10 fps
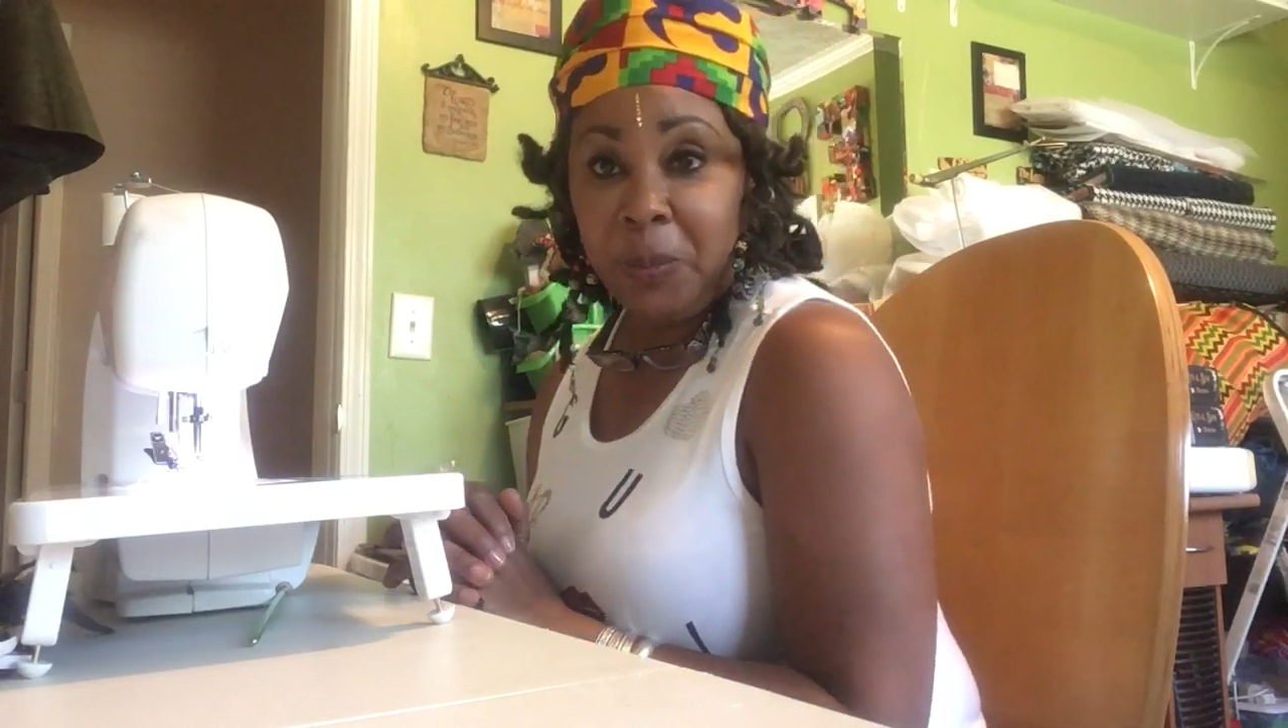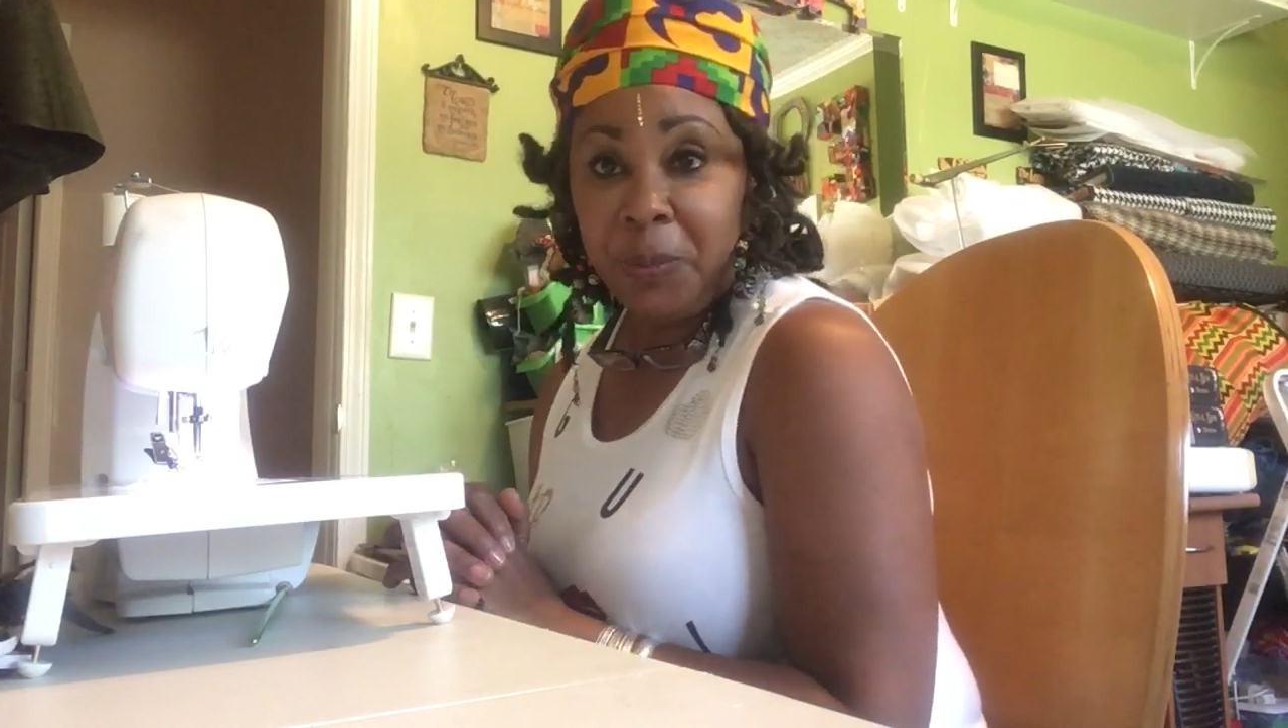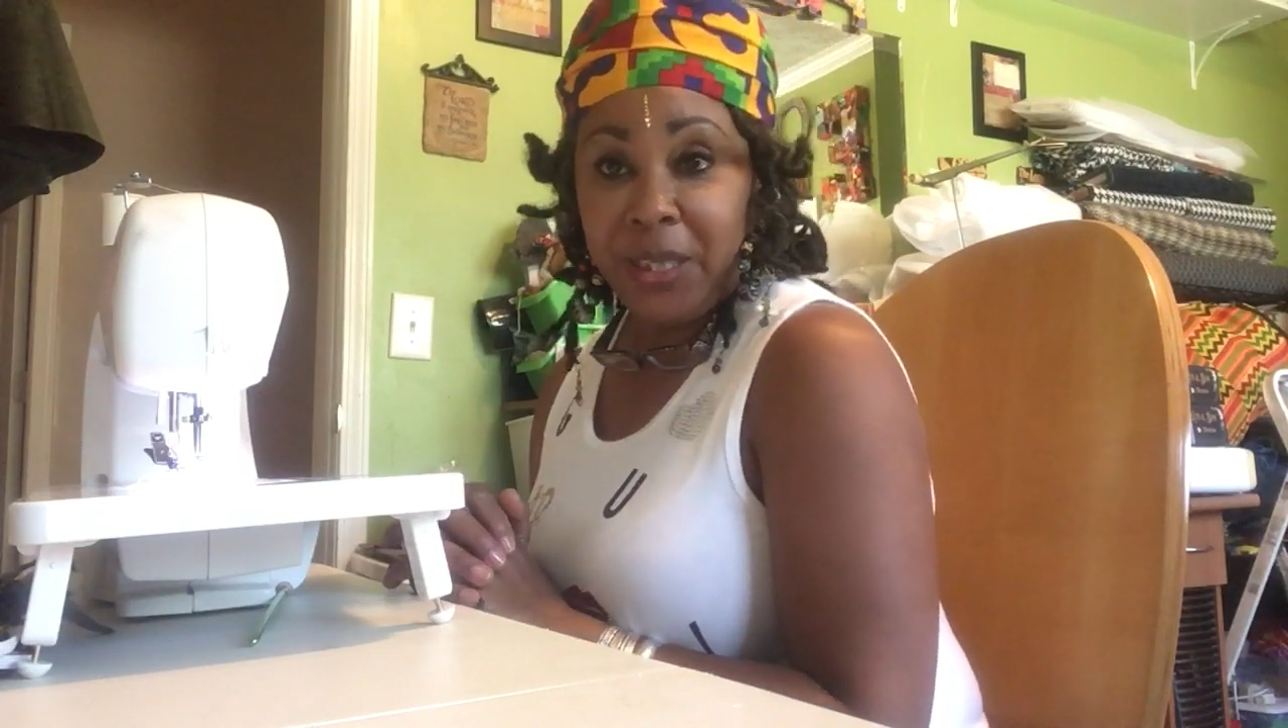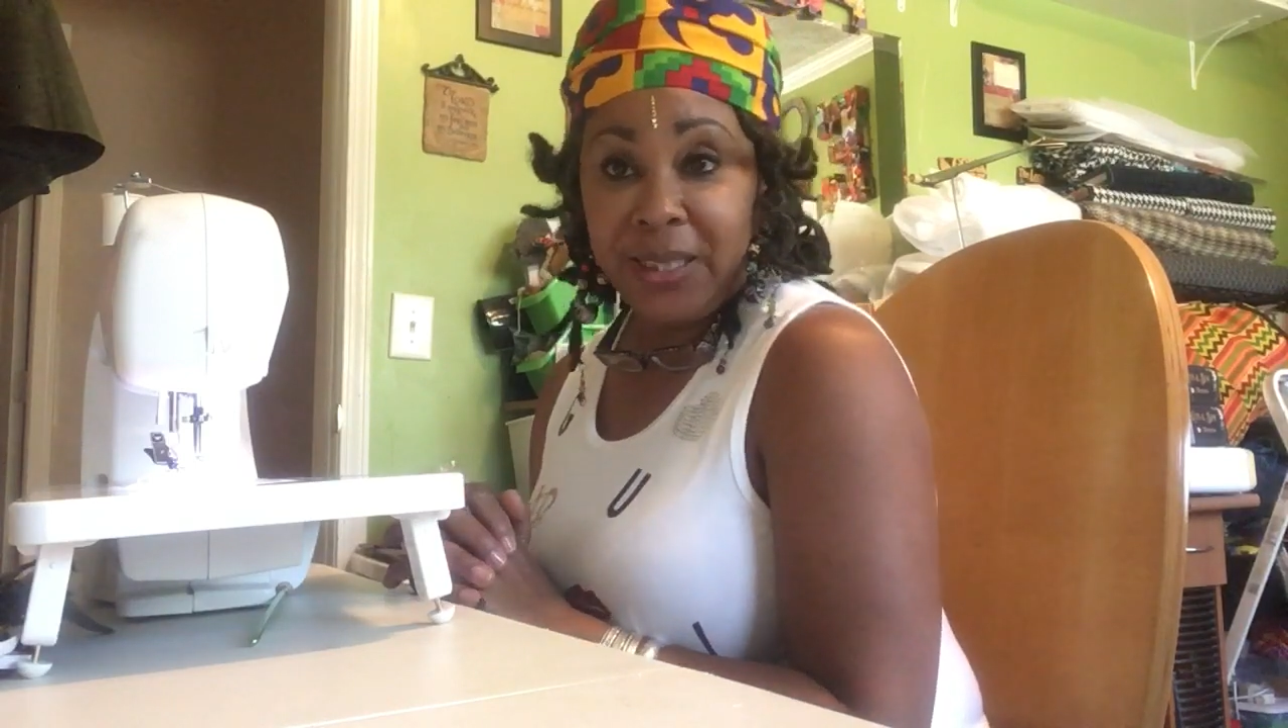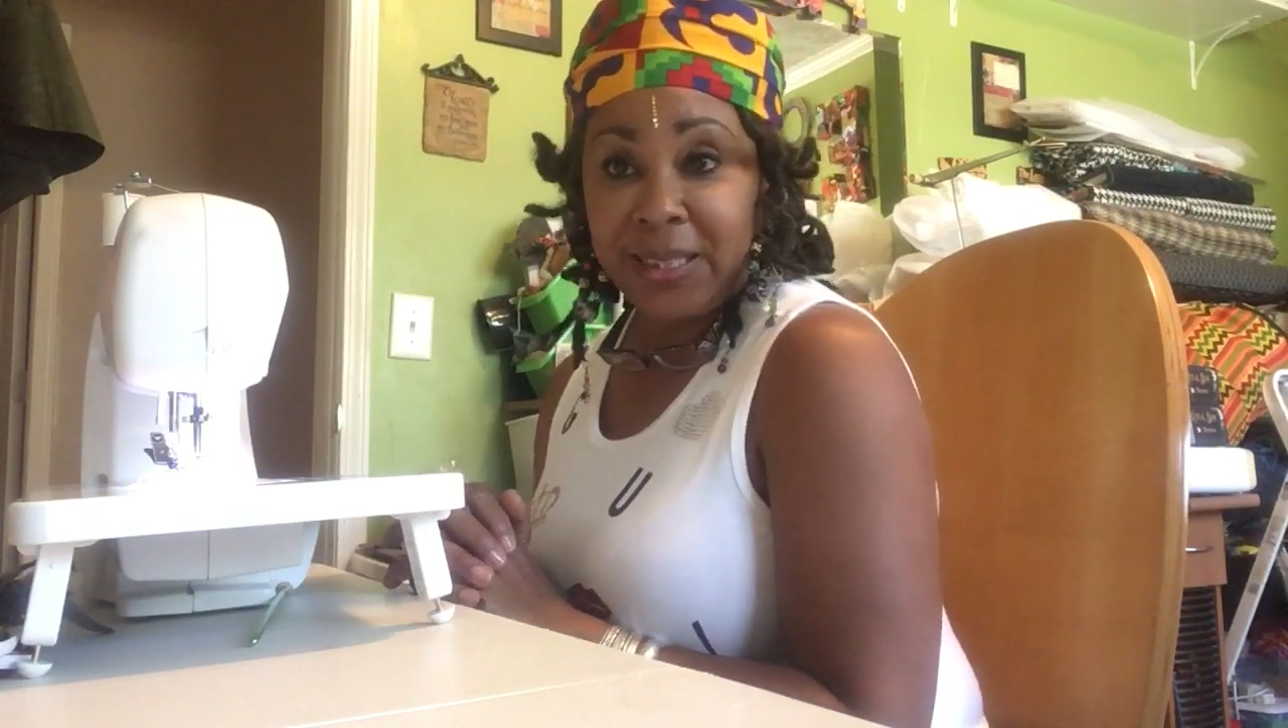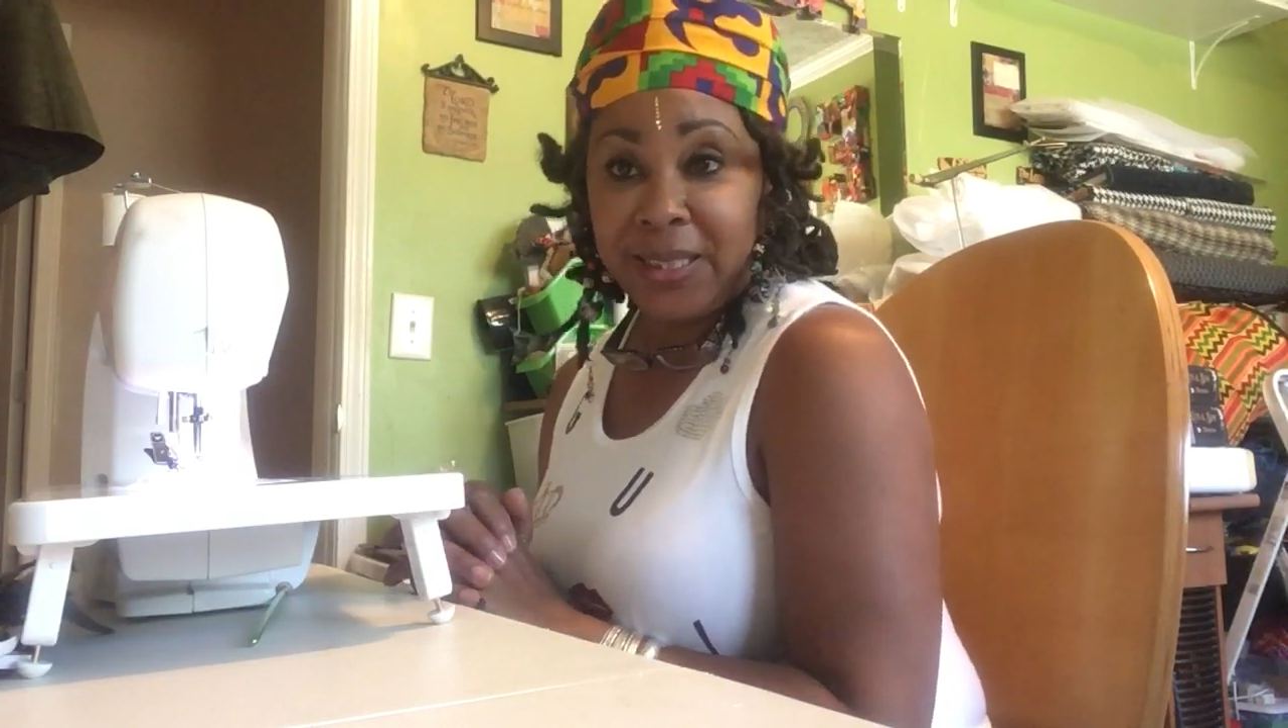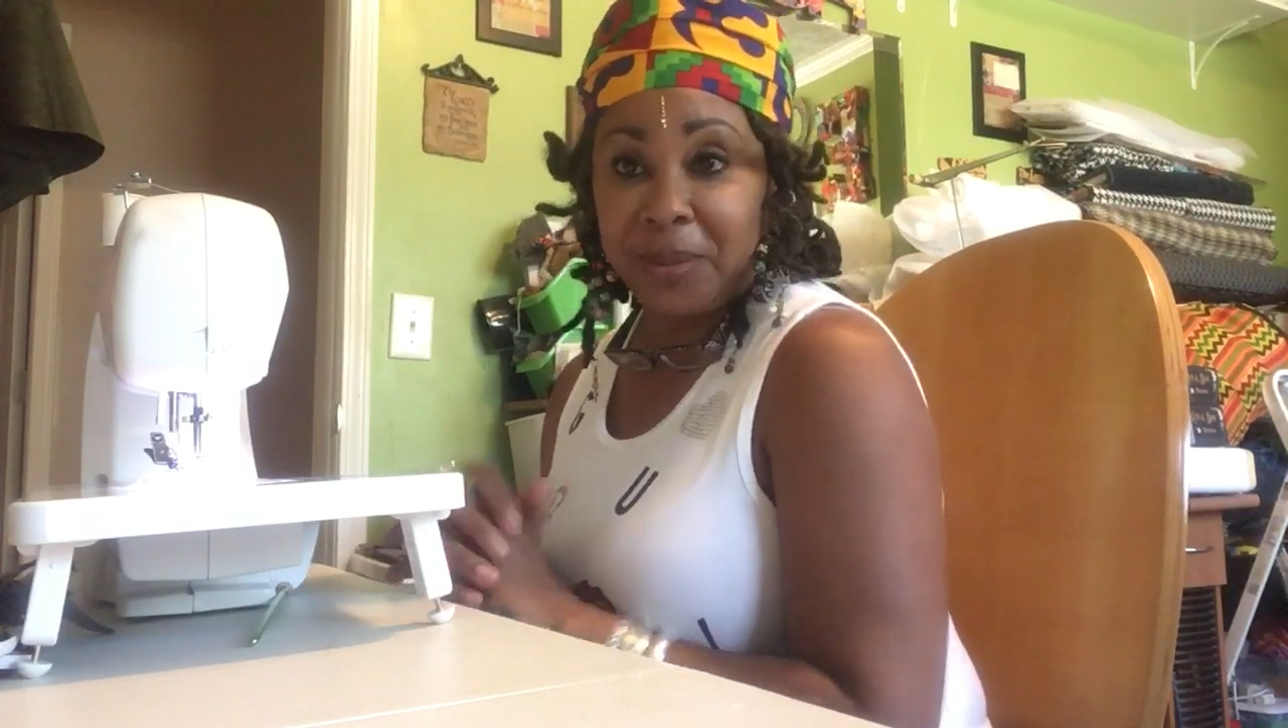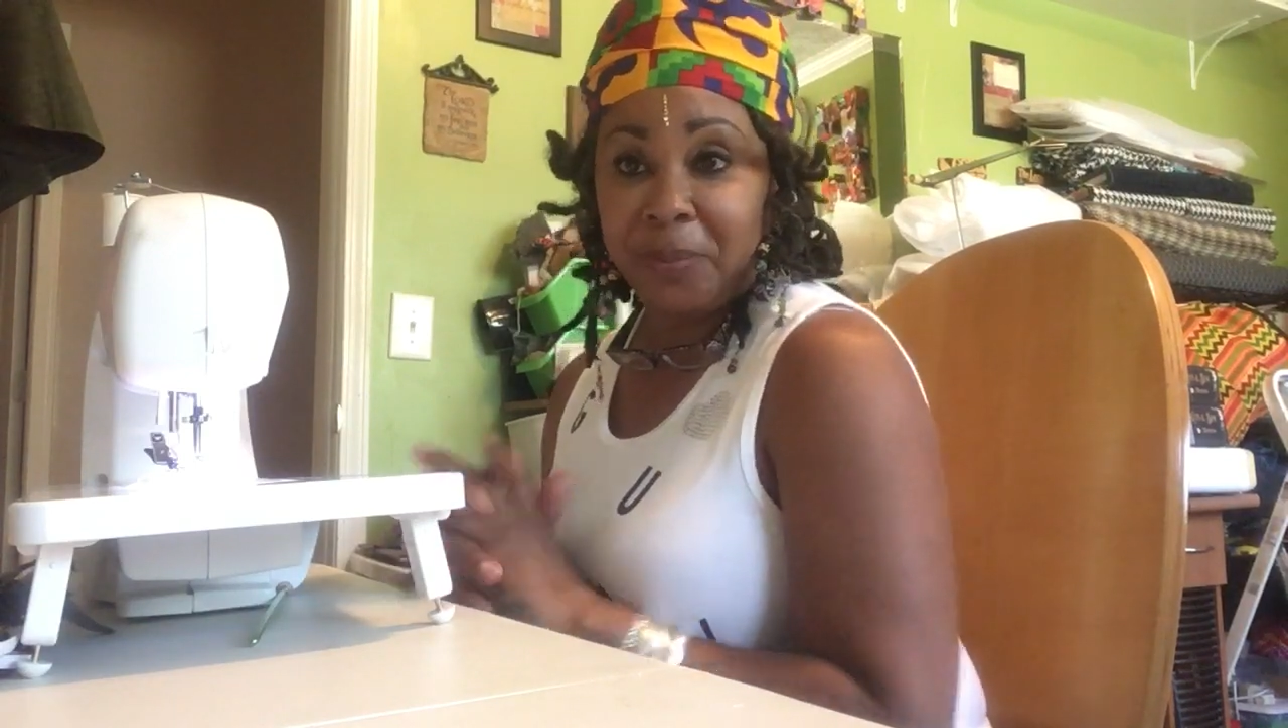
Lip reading: Peace.